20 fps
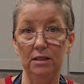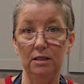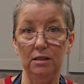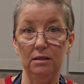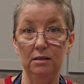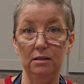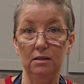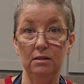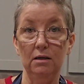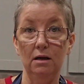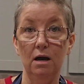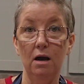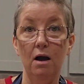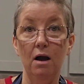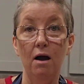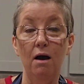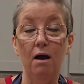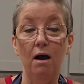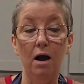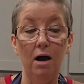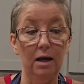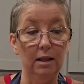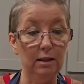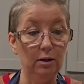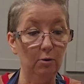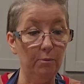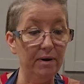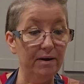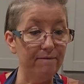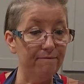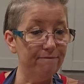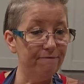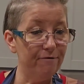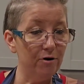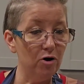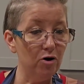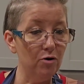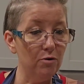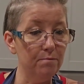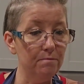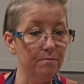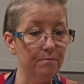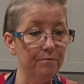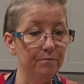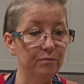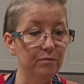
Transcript: is a little bit firm,